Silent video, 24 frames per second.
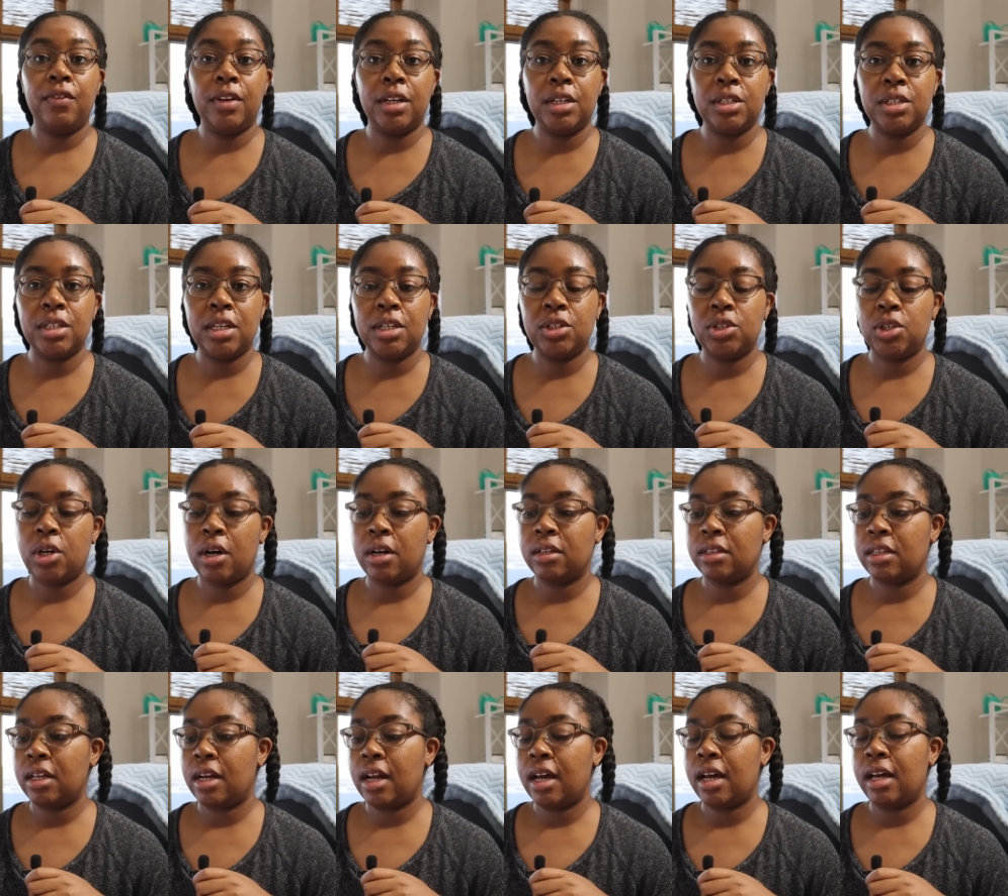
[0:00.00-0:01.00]
finished that
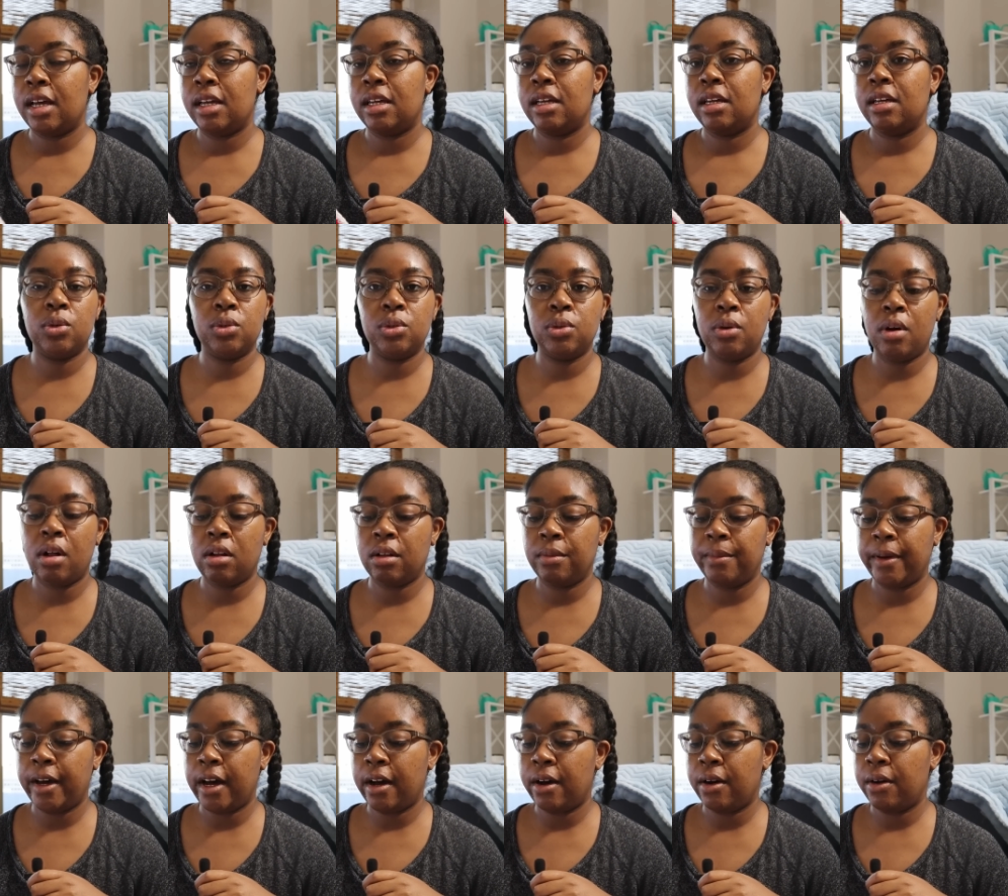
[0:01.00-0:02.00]
chart that I told you all
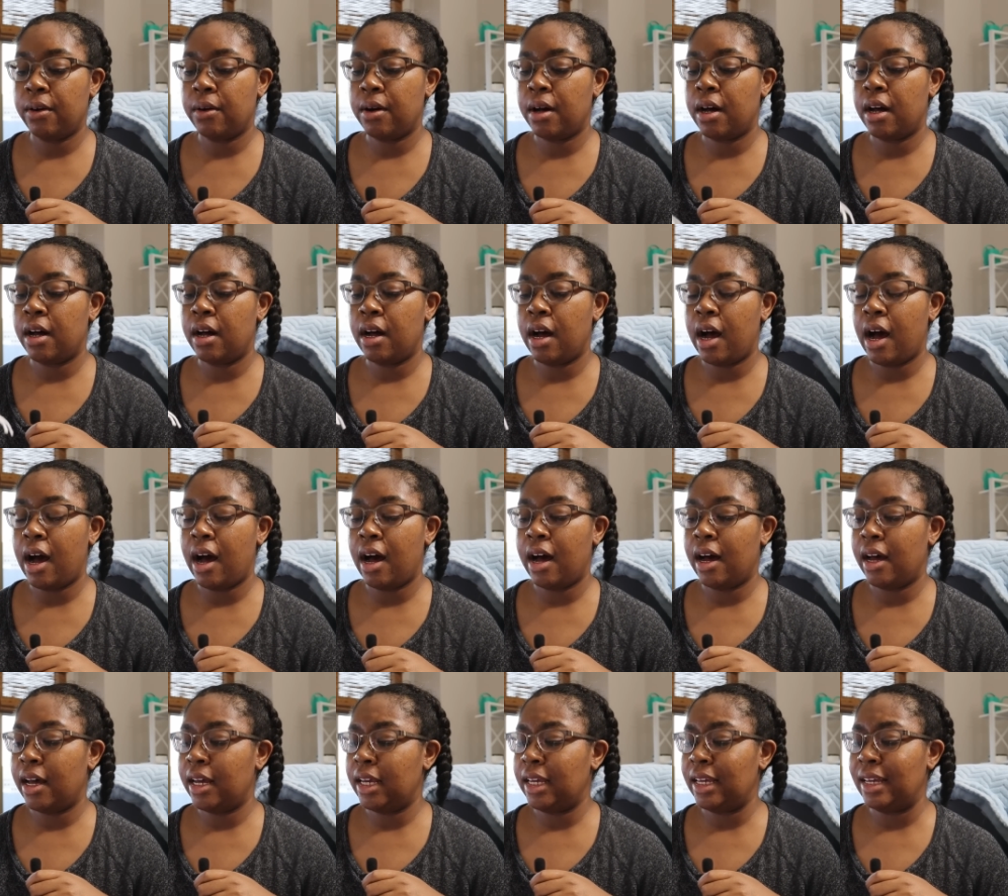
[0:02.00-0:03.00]
about.
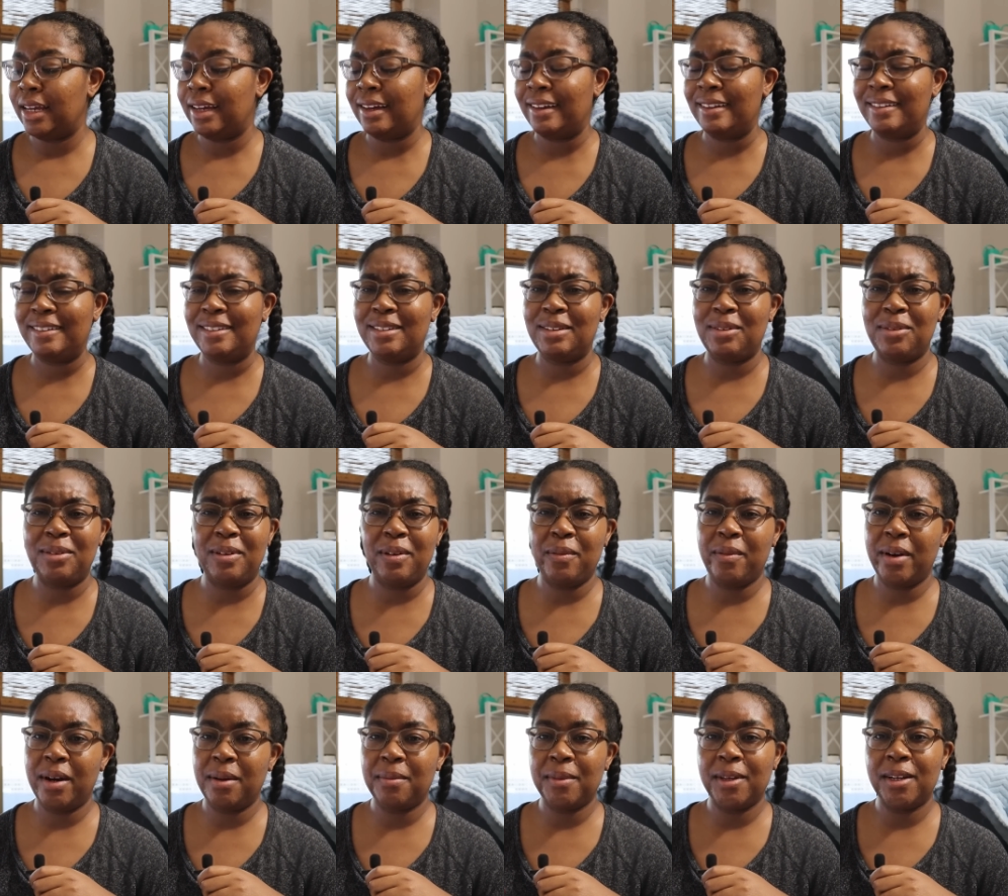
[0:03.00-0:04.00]
I don't know
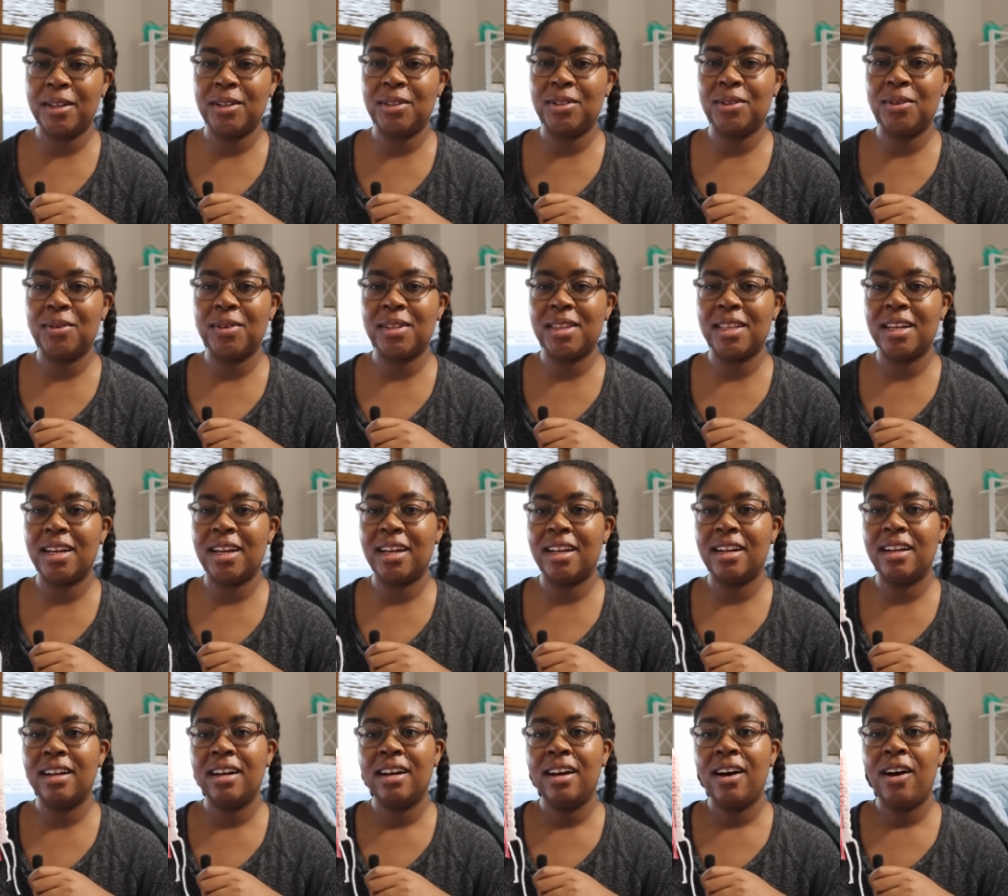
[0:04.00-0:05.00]
what I'm gonna do with it.